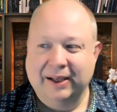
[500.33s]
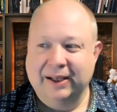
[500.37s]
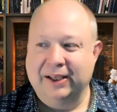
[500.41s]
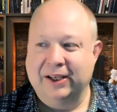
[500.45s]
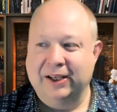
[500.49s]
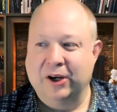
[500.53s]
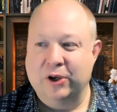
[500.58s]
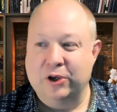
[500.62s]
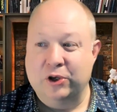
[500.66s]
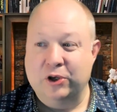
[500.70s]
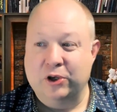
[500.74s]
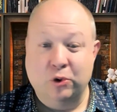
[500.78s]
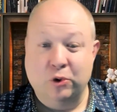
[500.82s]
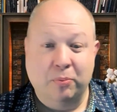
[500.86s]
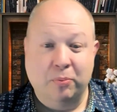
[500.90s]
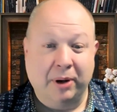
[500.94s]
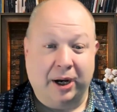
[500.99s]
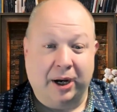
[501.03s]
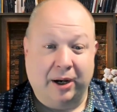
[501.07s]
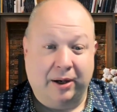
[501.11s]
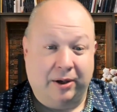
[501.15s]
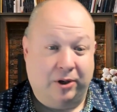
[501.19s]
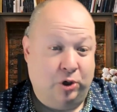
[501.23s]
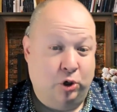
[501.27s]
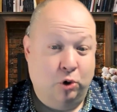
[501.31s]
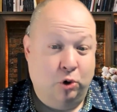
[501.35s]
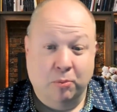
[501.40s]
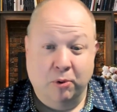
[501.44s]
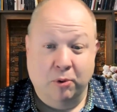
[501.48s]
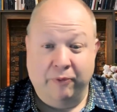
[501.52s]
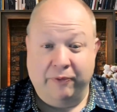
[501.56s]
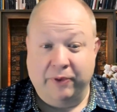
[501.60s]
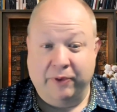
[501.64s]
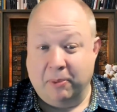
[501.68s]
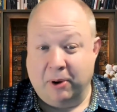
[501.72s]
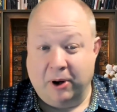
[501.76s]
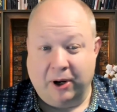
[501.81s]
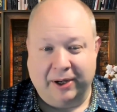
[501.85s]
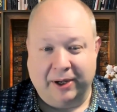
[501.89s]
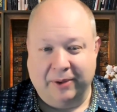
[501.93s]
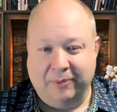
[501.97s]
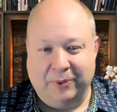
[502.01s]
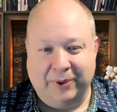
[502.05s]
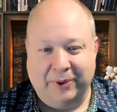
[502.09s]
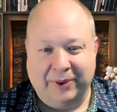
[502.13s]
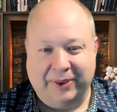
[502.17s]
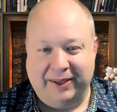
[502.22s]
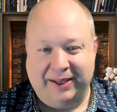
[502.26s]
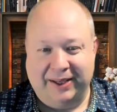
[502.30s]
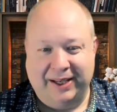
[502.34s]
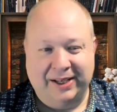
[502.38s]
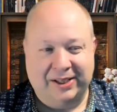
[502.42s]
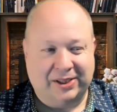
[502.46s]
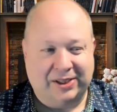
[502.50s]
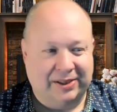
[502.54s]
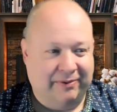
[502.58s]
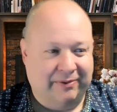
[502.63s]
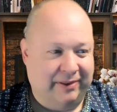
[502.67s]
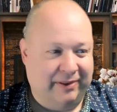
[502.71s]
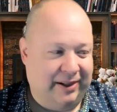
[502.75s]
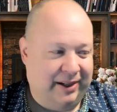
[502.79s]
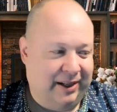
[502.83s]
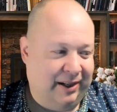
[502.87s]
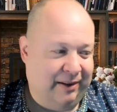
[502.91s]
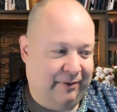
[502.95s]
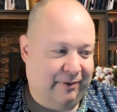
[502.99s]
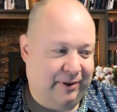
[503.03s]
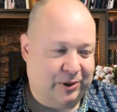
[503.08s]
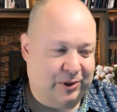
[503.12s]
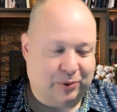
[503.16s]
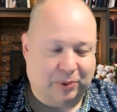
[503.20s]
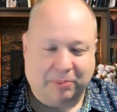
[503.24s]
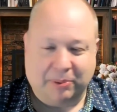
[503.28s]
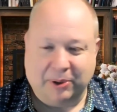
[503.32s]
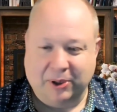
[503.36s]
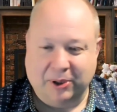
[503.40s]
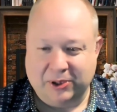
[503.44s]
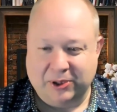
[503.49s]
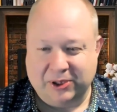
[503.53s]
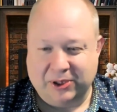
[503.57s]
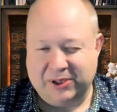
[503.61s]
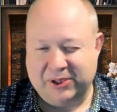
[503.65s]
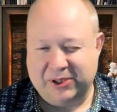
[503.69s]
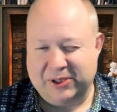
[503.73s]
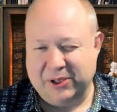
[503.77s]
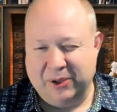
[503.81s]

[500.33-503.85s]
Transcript: you move the market with each individual purchase.